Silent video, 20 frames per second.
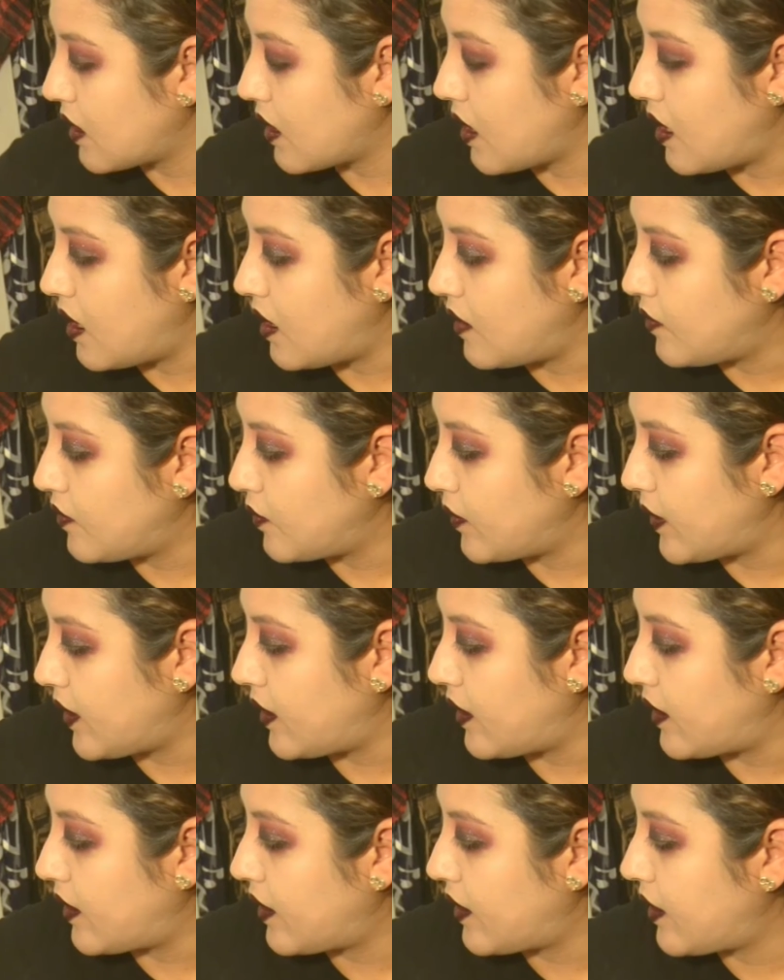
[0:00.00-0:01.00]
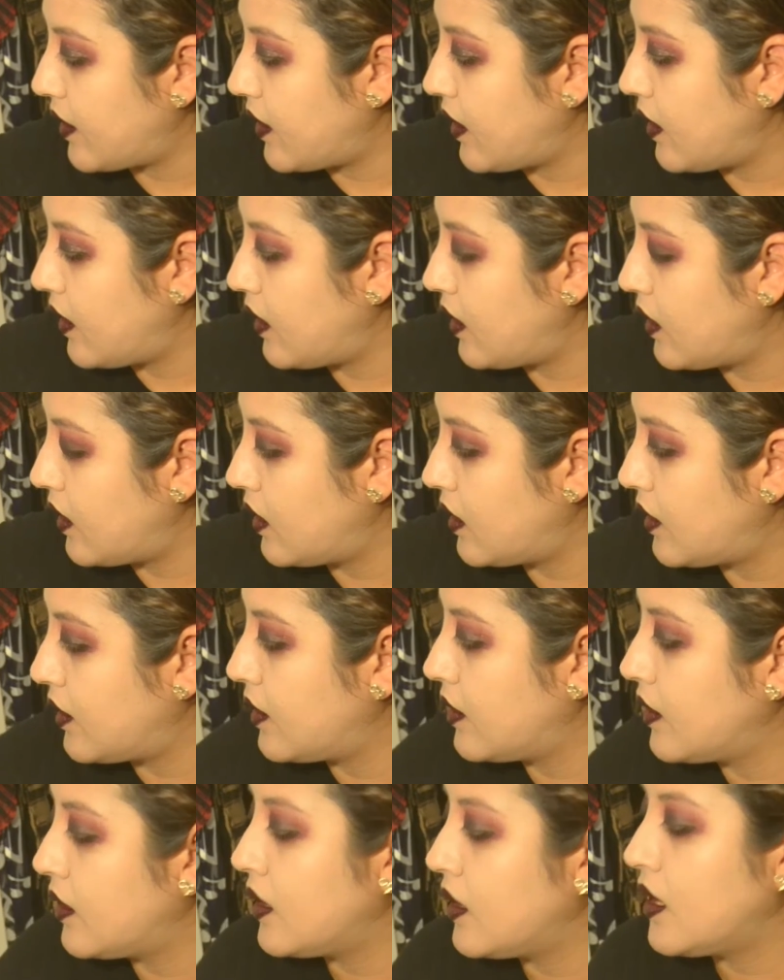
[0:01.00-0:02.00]
off with
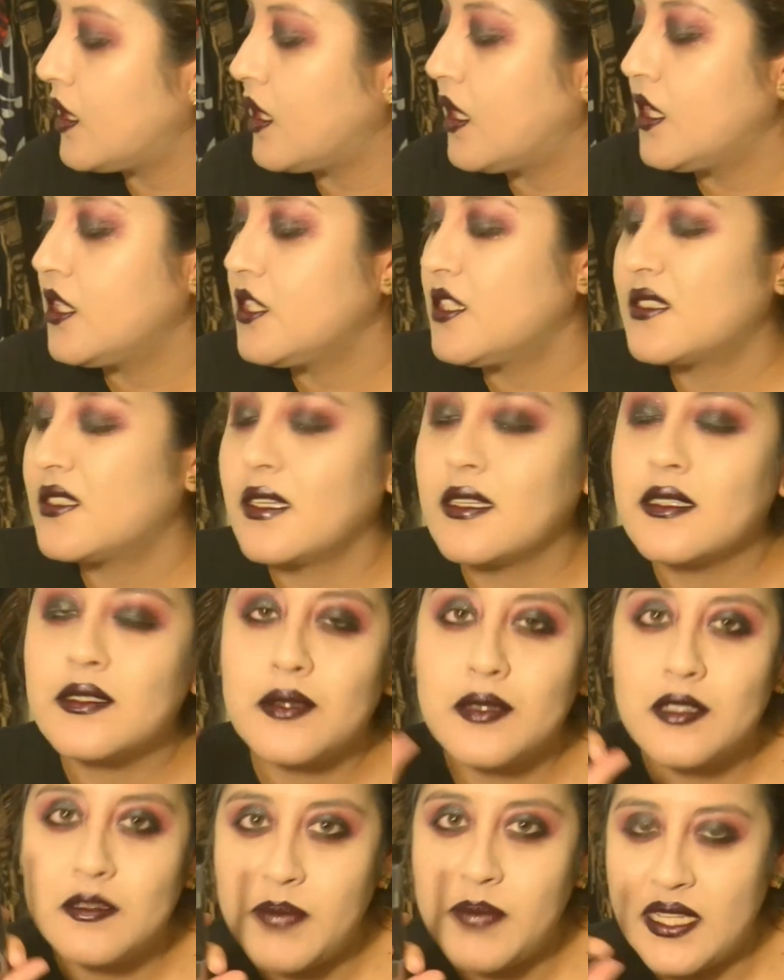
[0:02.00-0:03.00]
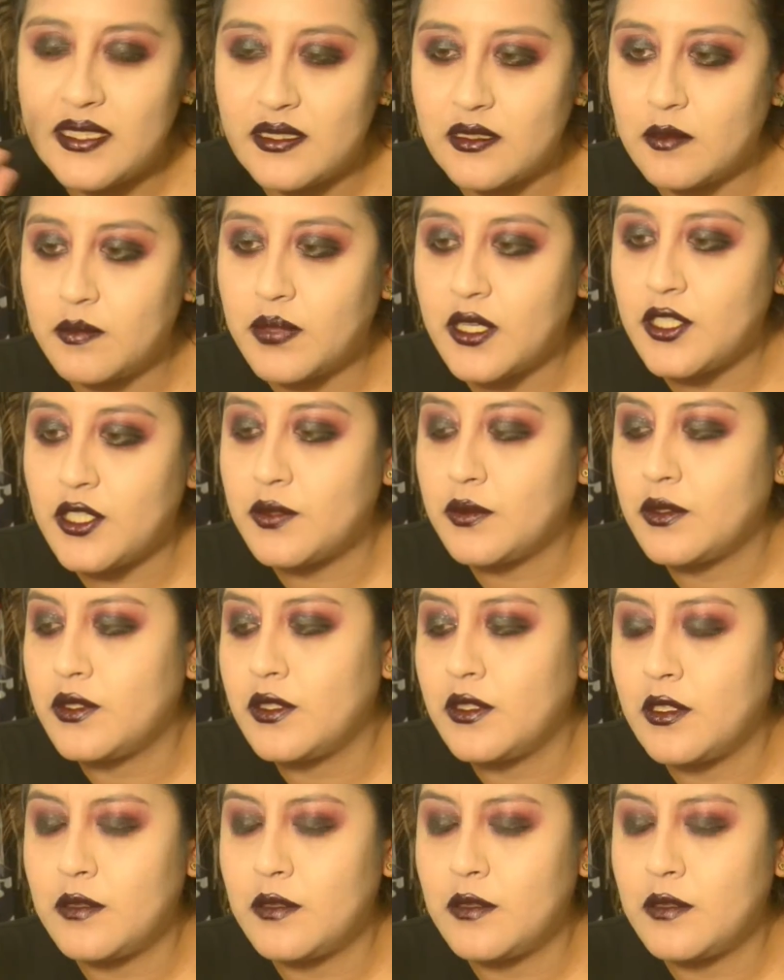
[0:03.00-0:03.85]
Just any sort of pencil brush will do.